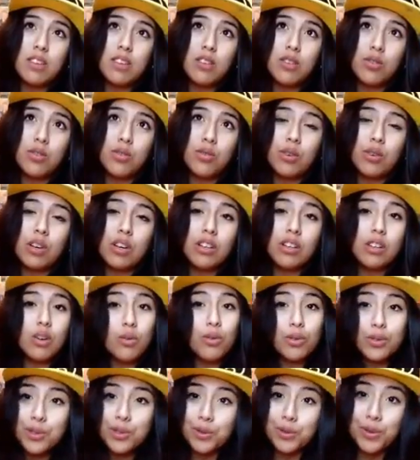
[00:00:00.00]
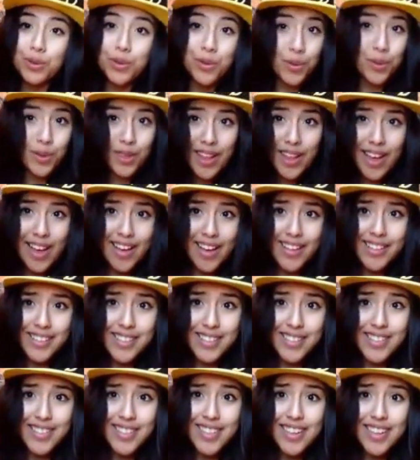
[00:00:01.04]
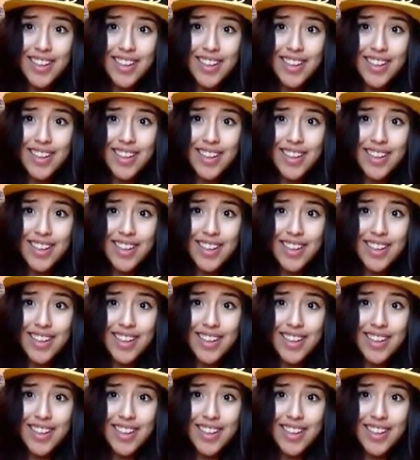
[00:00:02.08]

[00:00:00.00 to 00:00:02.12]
you go into a new class,